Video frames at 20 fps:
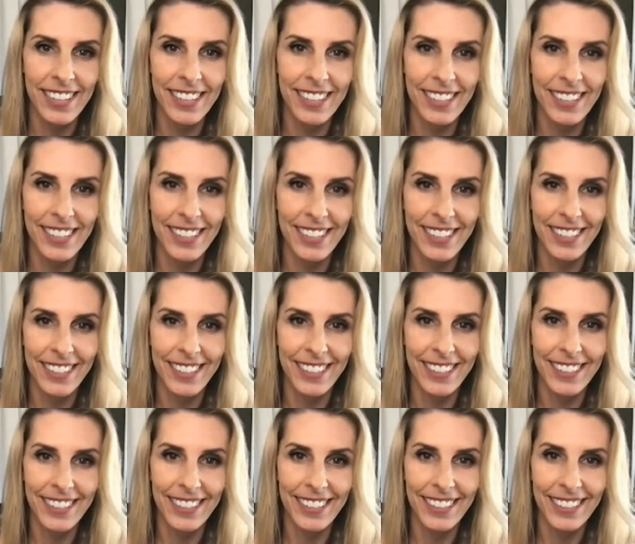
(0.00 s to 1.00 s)

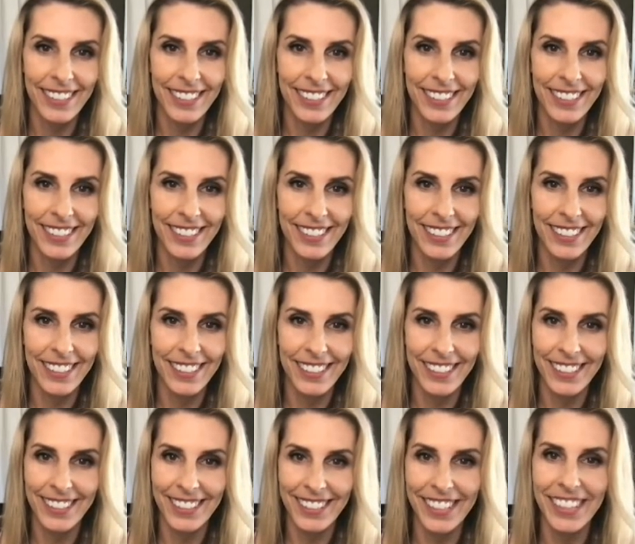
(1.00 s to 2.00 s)

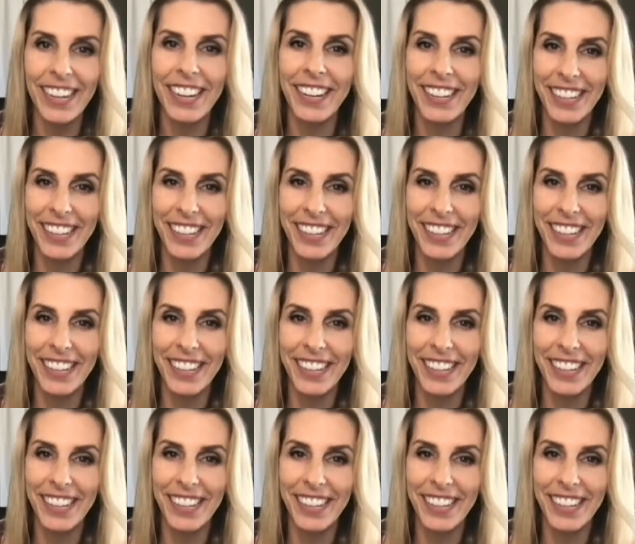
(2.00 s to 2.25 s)
No words are spoken by the person on screen.